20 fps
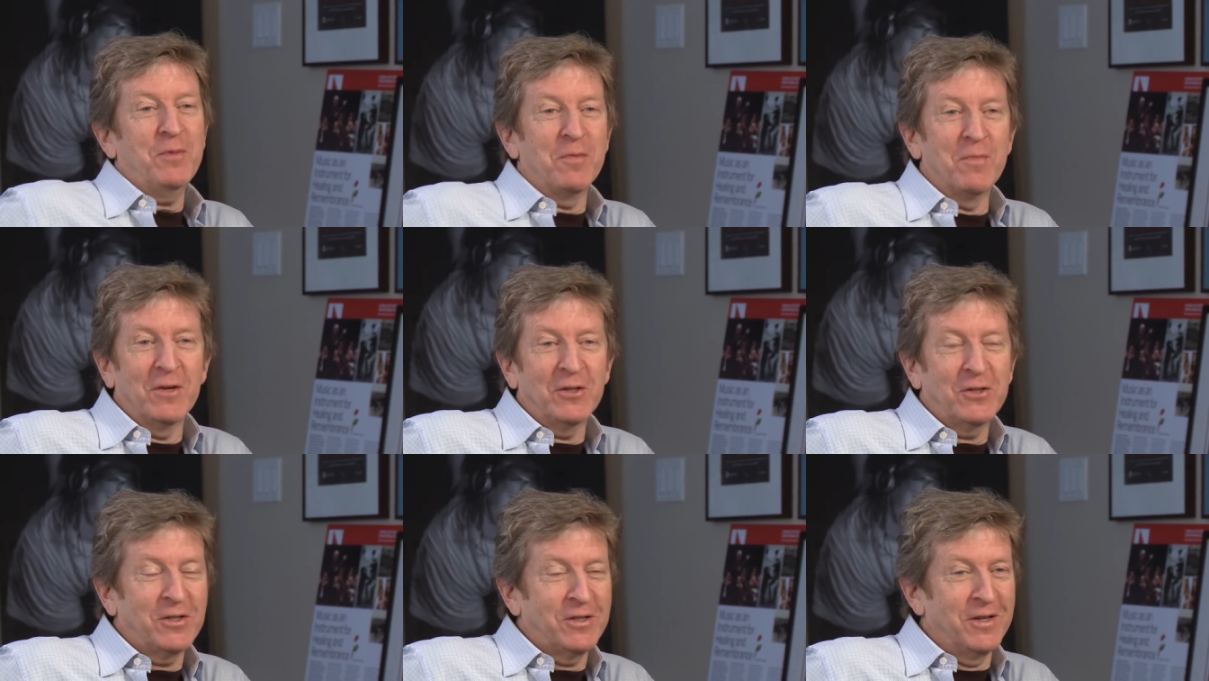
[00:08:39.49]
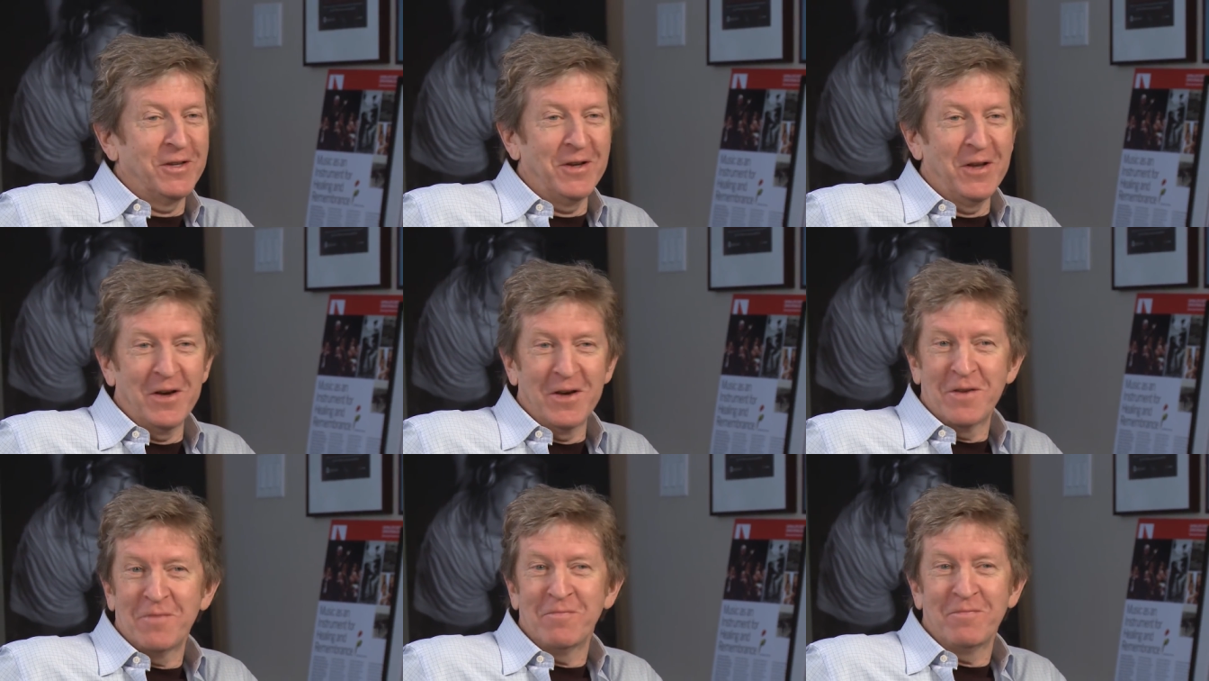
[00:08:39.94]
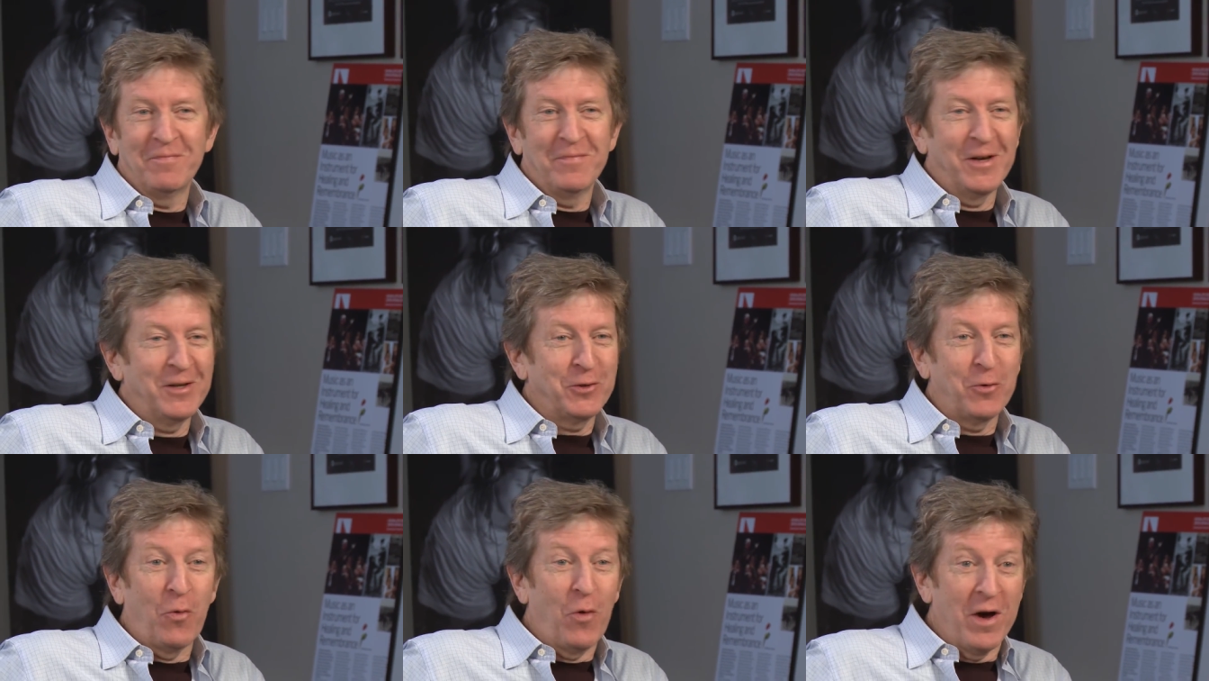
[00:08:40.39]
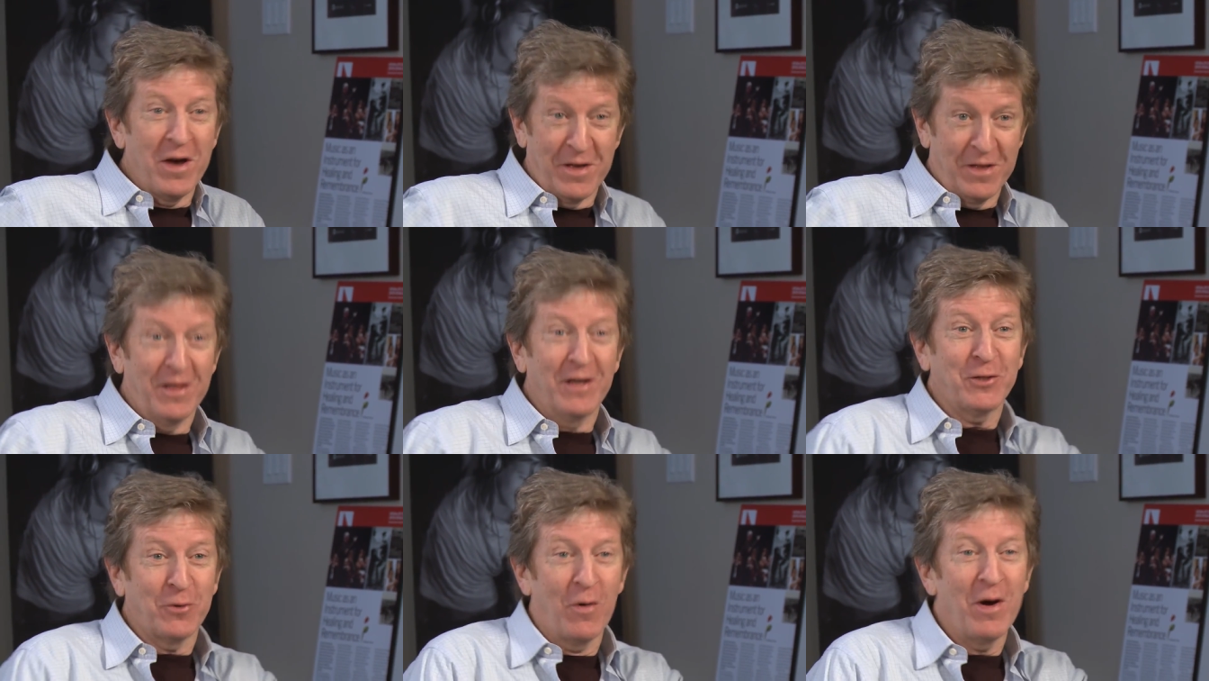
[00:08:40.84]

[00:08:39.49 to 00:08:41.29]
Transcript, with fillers: an optimist, and I'm. Well, I haven't.